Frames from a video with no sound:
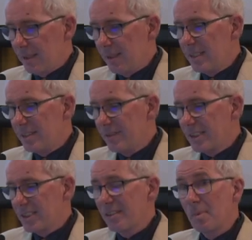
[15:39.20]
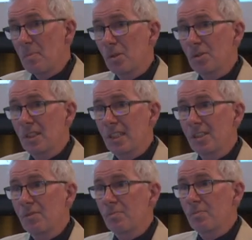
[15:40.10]
These visits have been put together
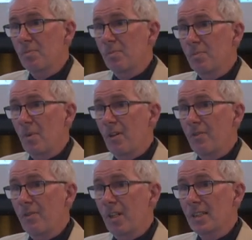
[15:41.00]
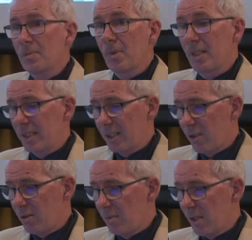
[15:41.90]
for us by
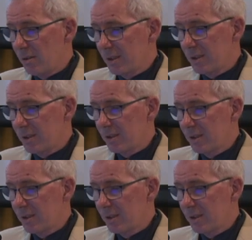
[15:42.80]
Nicole Morris.